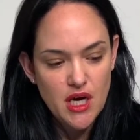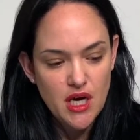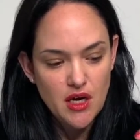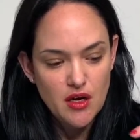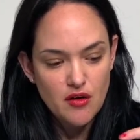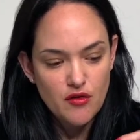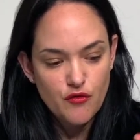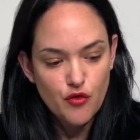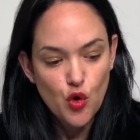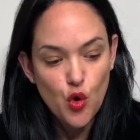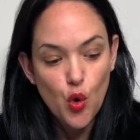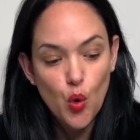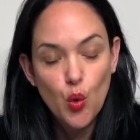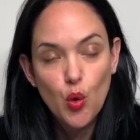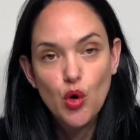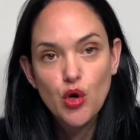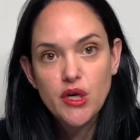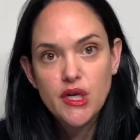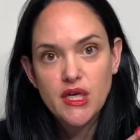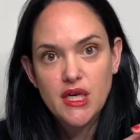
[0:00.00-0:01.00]
of
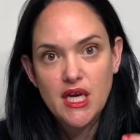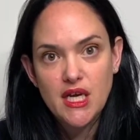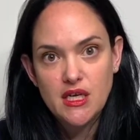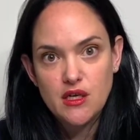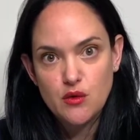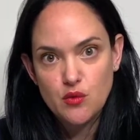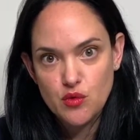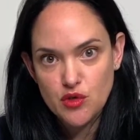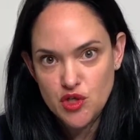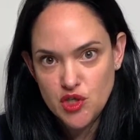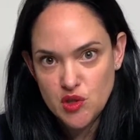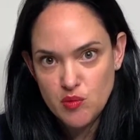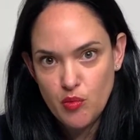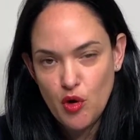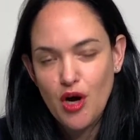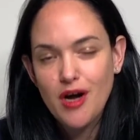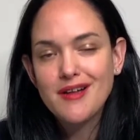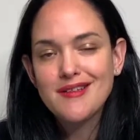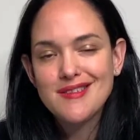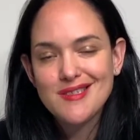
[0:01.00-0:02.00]
coordinated
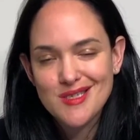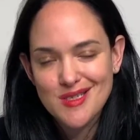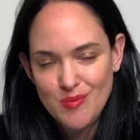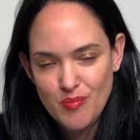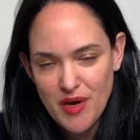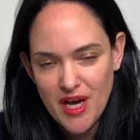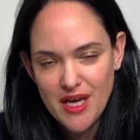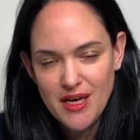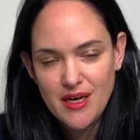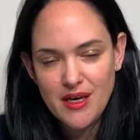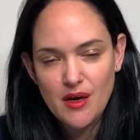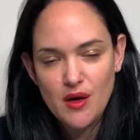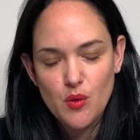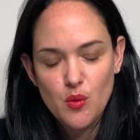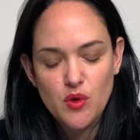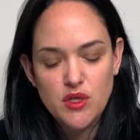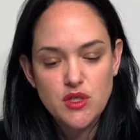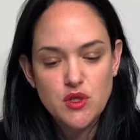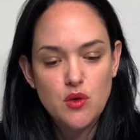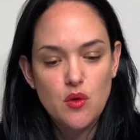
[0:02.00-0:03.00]
response depending on
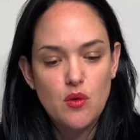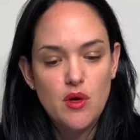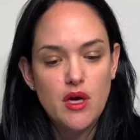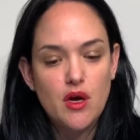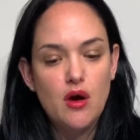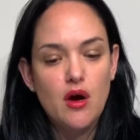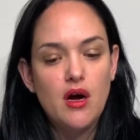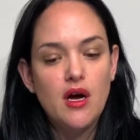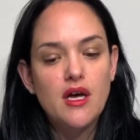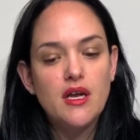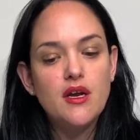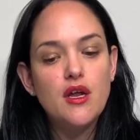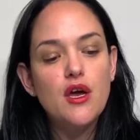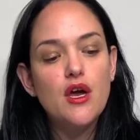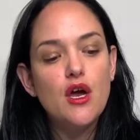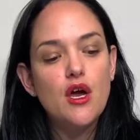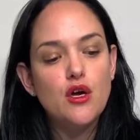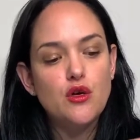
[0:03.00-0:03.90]
what's going on